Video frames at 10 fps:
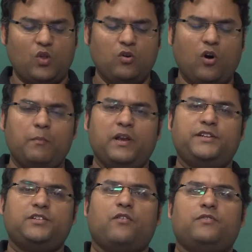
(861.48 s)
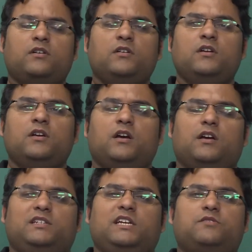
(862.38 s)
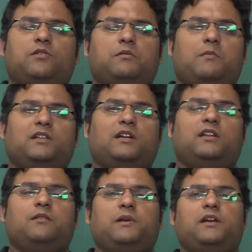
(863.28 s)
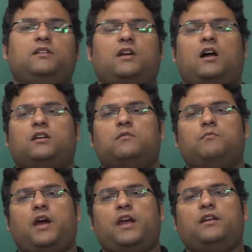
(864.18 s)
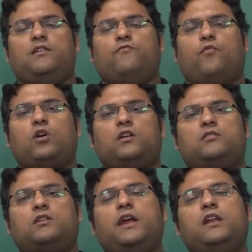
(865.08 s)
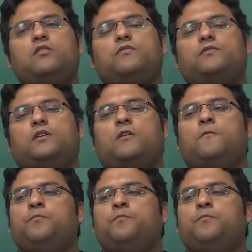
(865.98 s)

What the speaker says: combination of the genes from the mother and the parent are combined, and what kind of